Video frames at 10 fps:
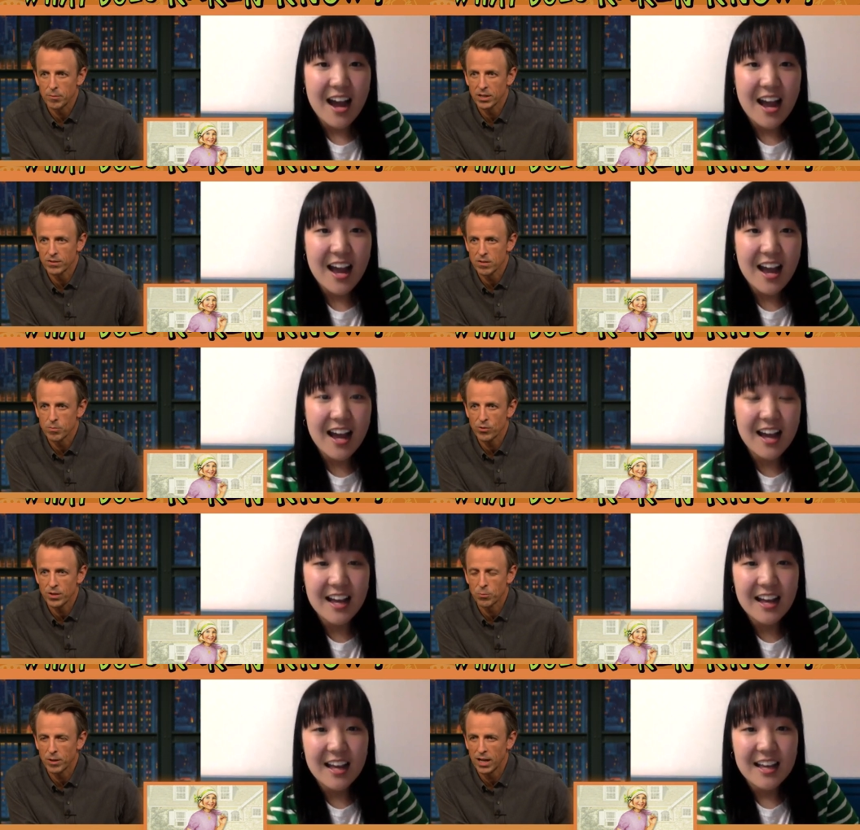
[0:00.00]
Speaker 1: because of the
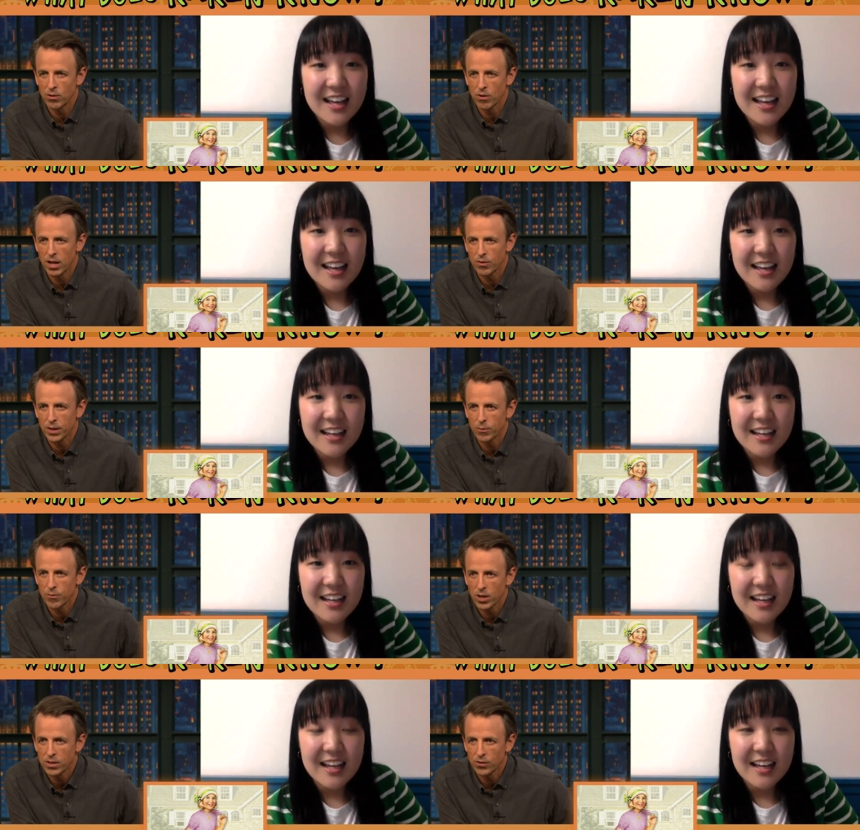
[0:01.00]
boys, but I don't I don't think
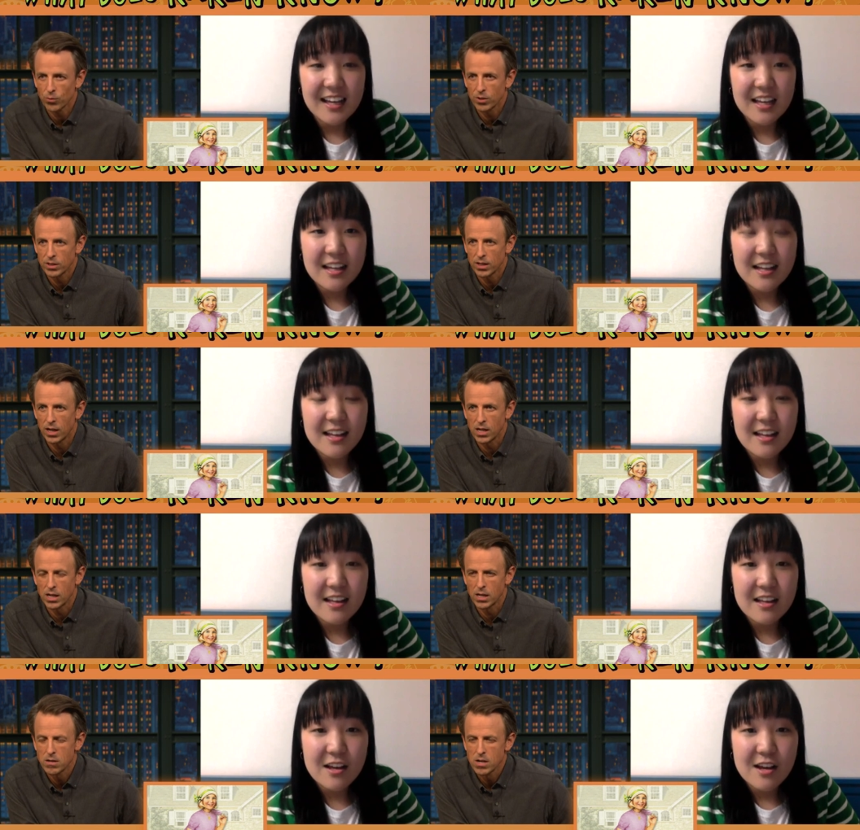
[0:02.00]
we've read this one.
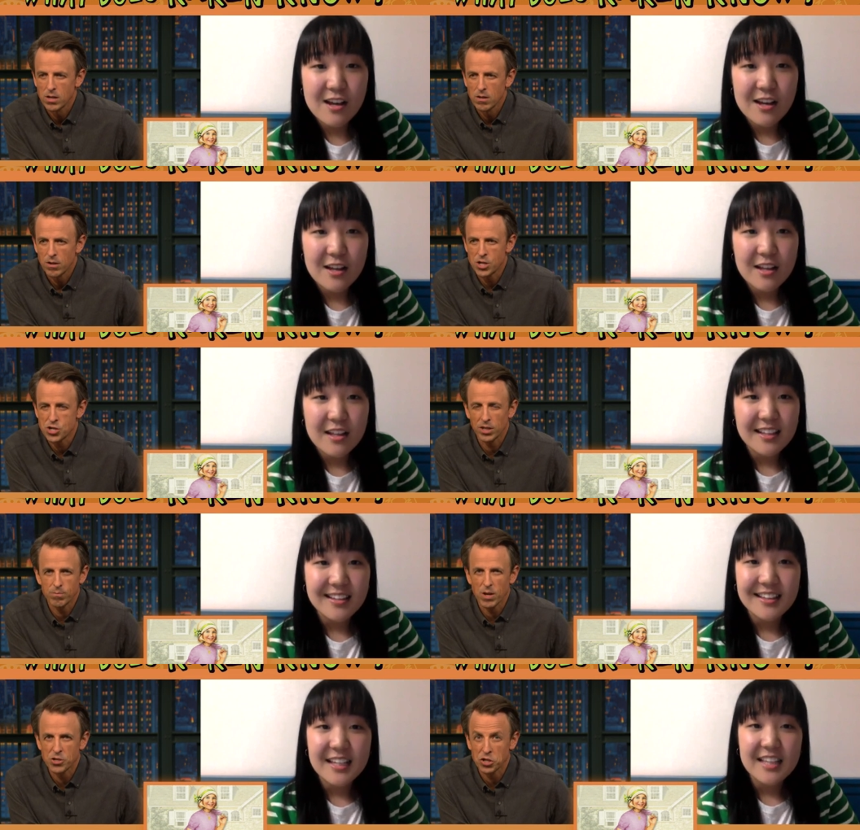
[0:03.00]
Uh, is
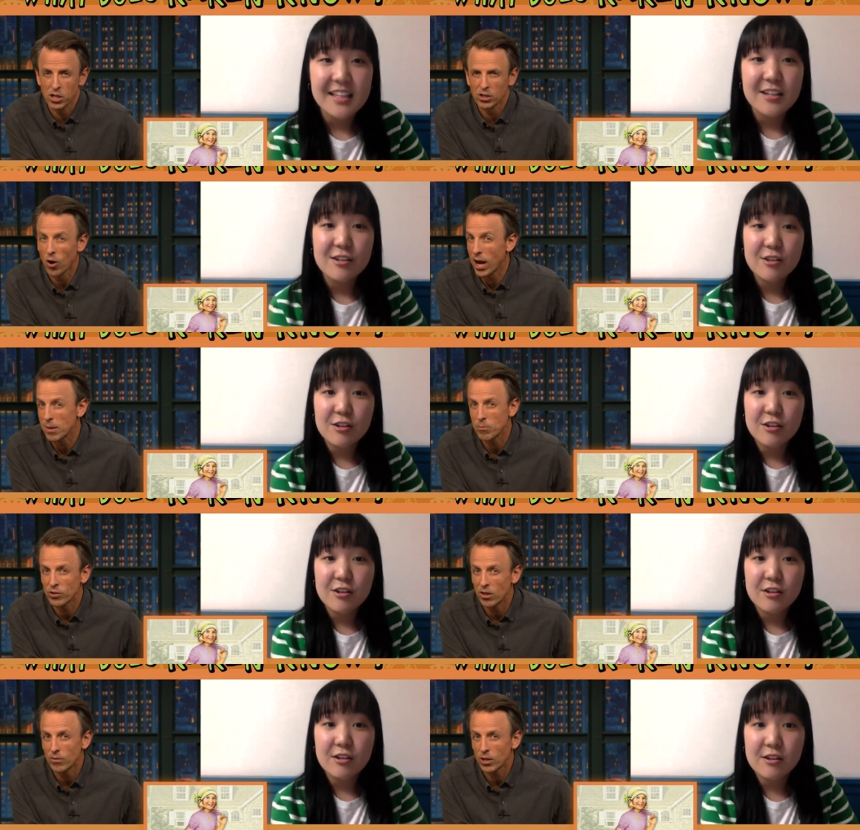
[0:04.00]
she is she a crime
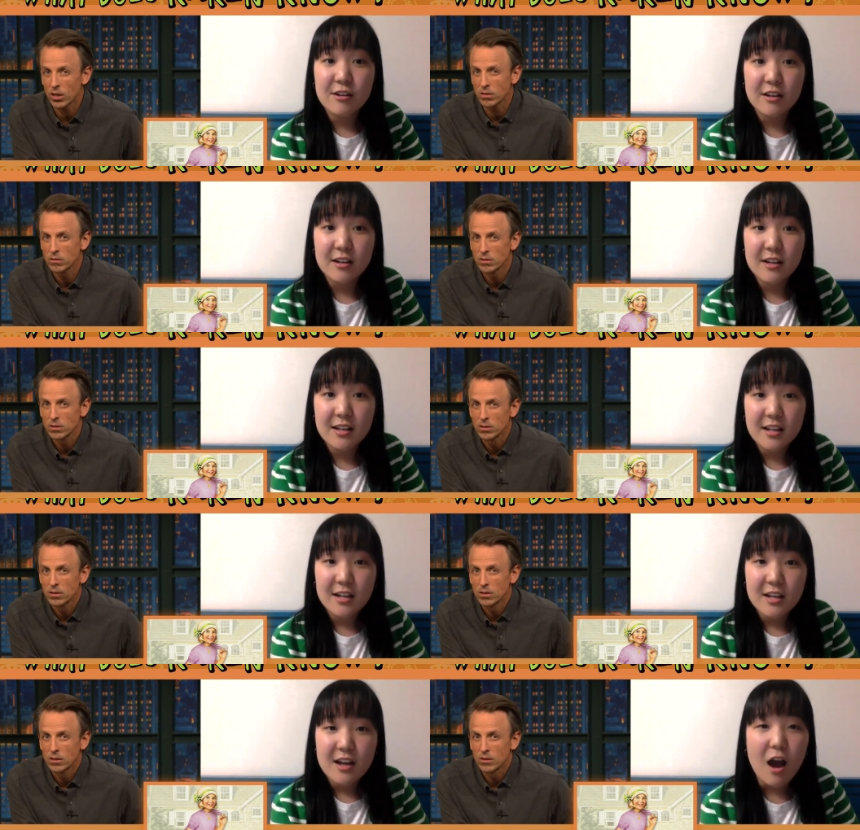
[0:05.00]
solver?
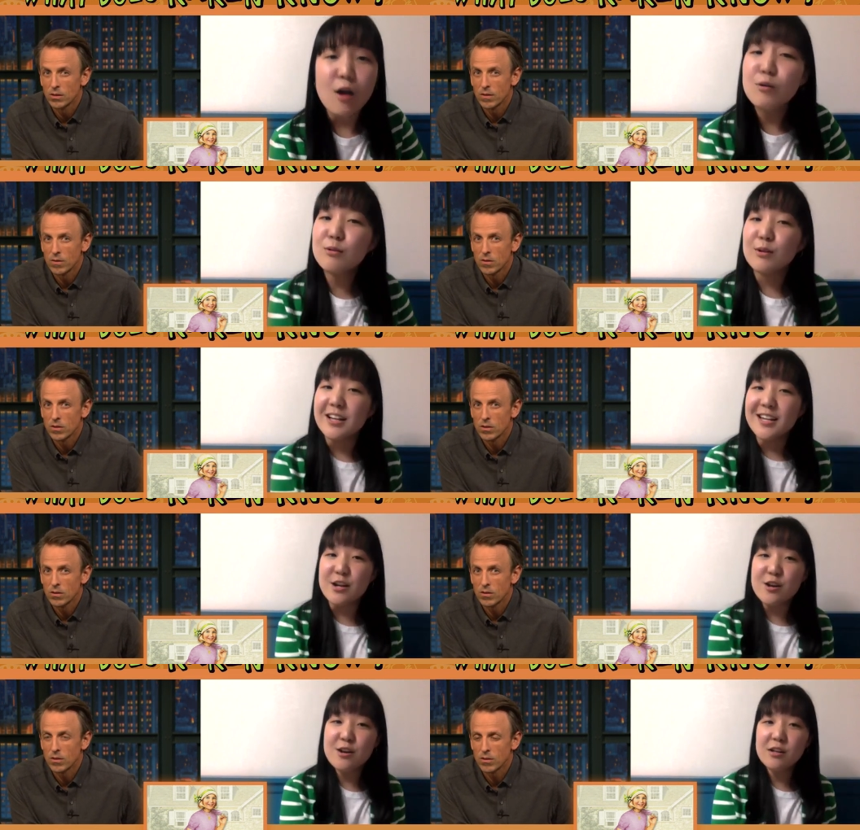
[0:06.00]
Speaker 2: Oh,
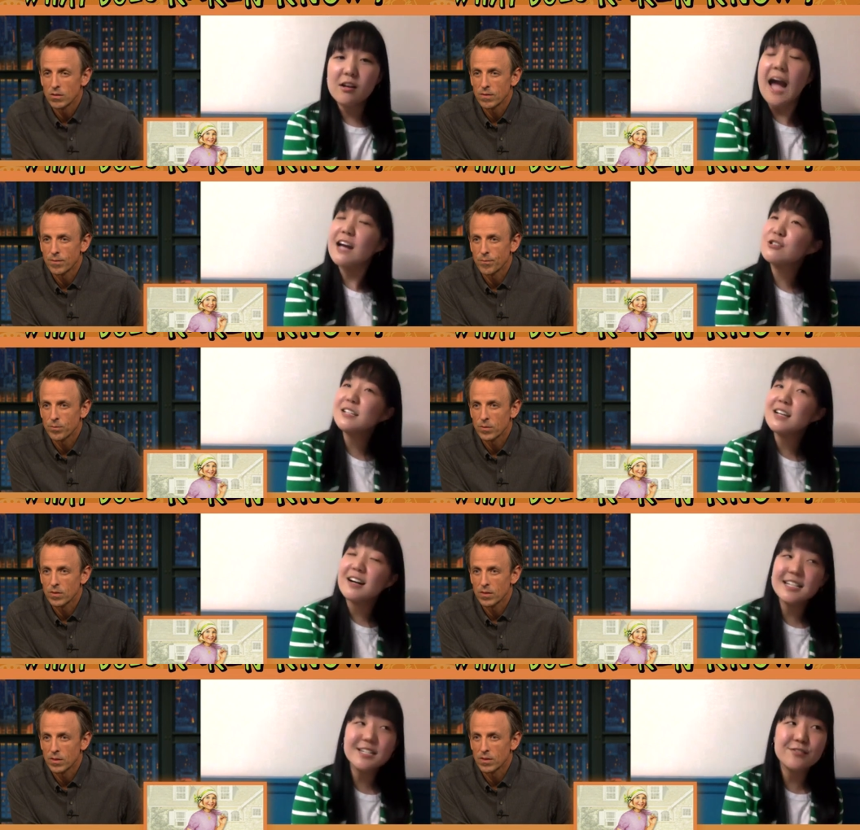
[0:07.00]
actually,
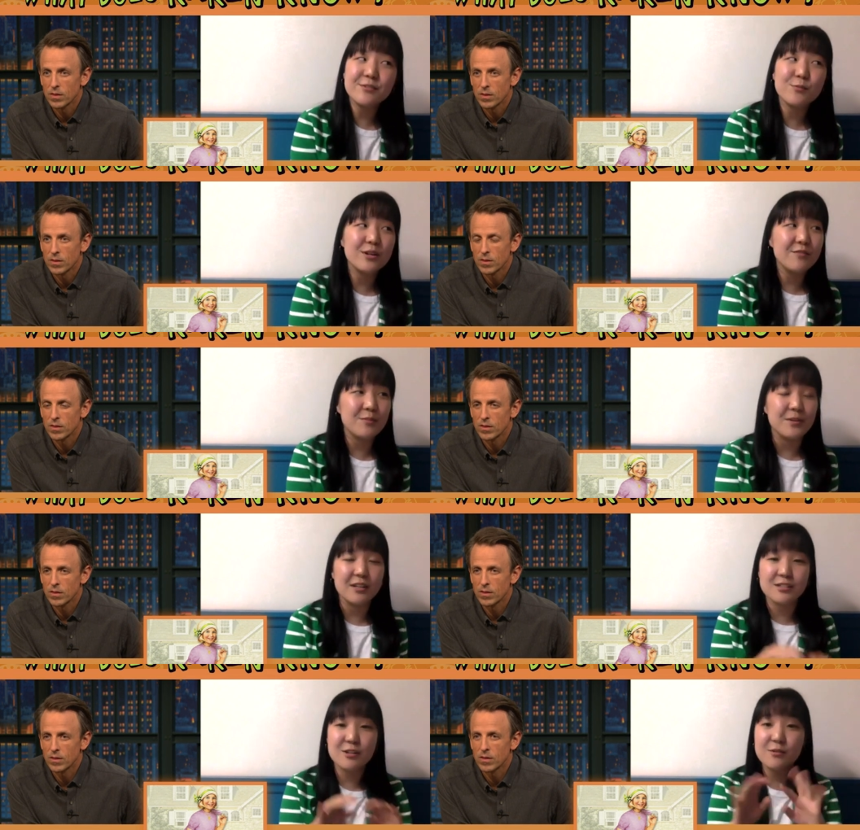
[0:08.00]
kind of in one of the
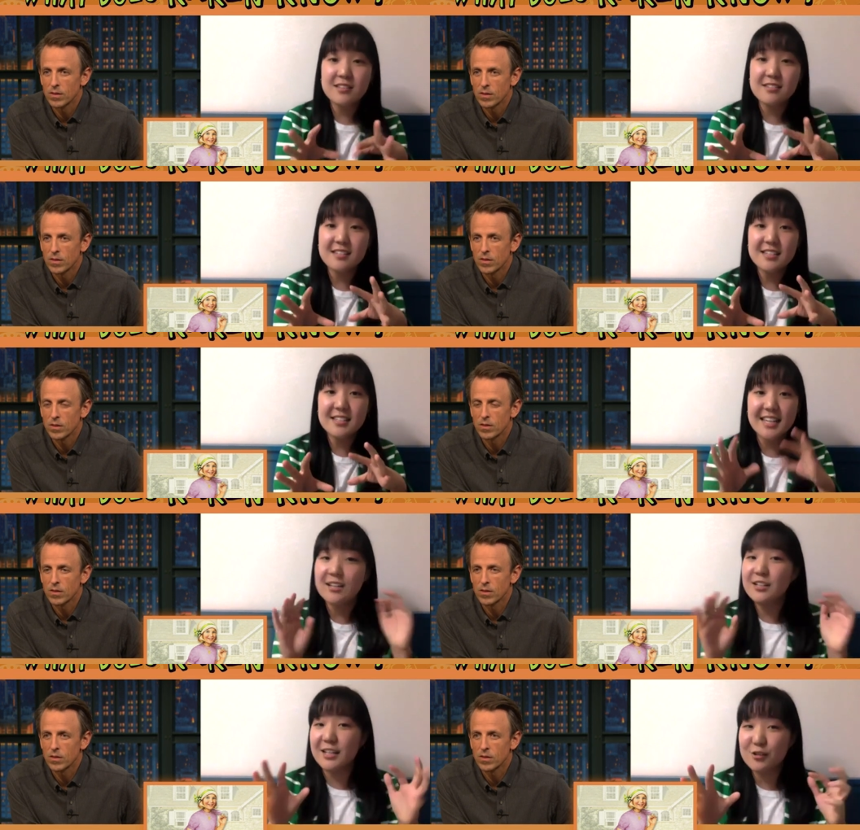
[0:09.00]
books. So this is
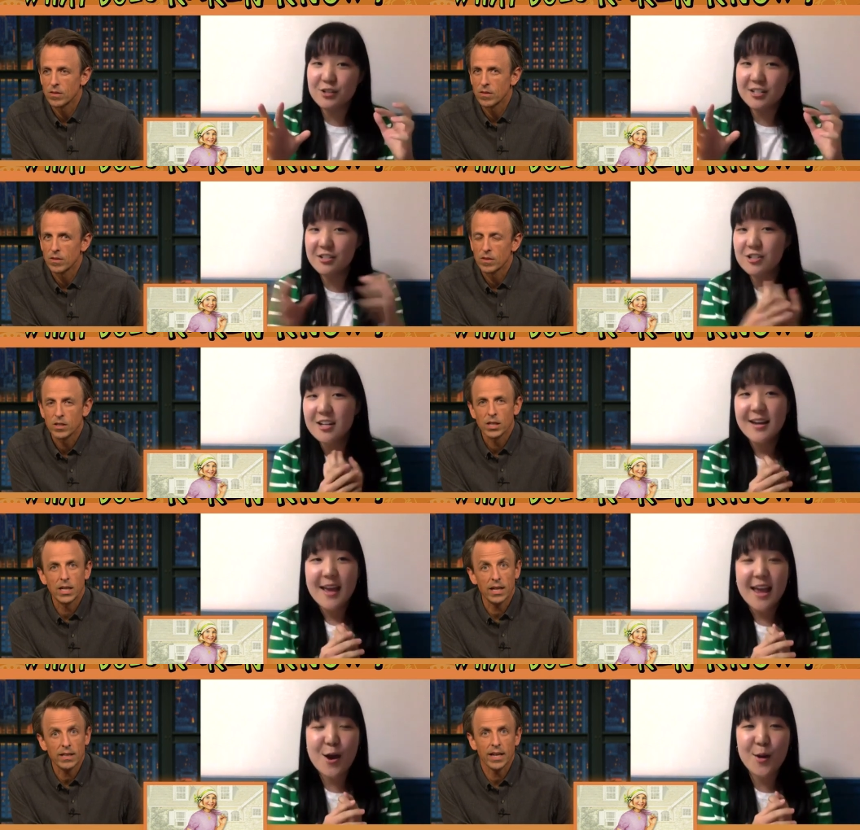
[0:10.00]
Kit Kittredge.
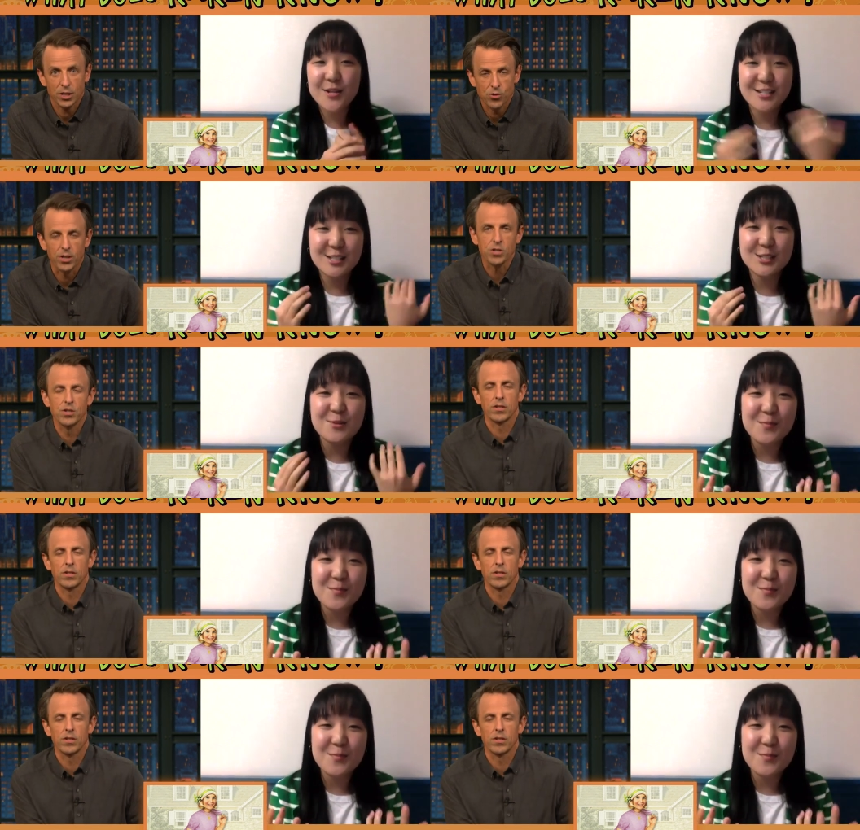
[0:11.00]
Kit um, Kittredge.